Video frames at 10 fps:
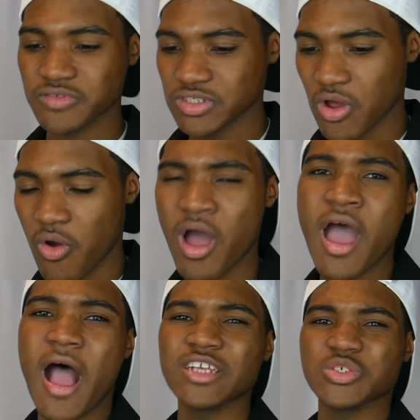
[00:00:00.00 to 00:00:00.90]
So
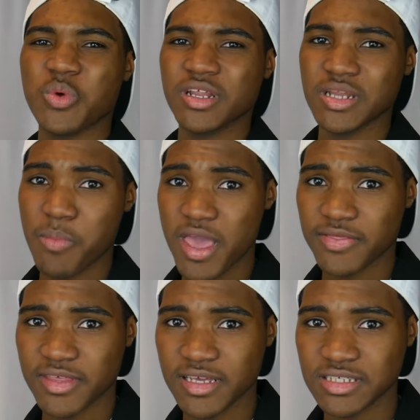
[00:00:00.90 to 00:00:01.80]
I just wanted to
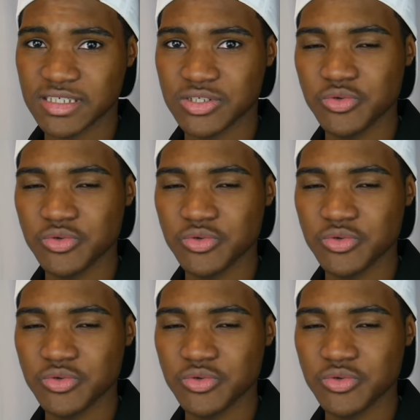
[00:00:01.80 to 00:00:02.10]
make this